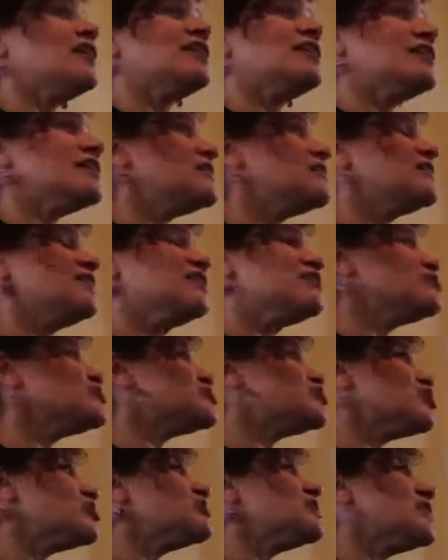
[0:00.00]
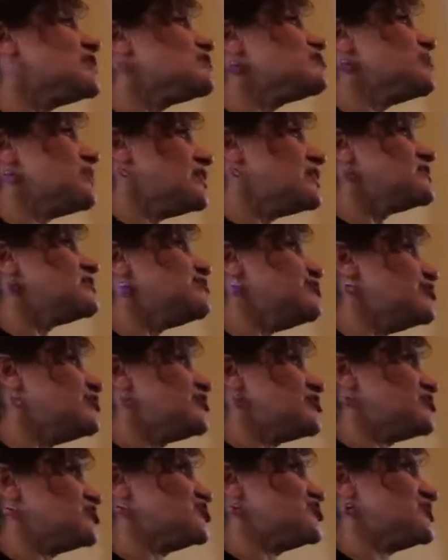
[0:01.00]
it was not that way at
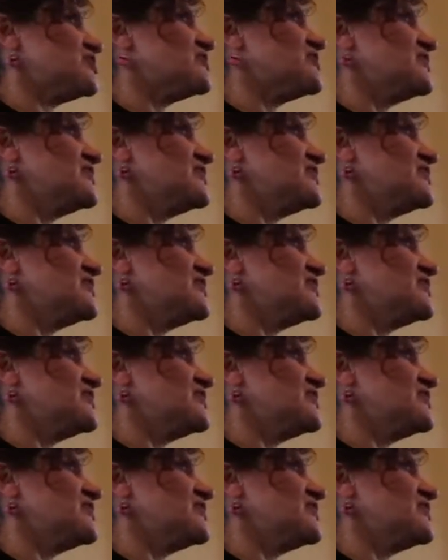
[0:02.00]
first.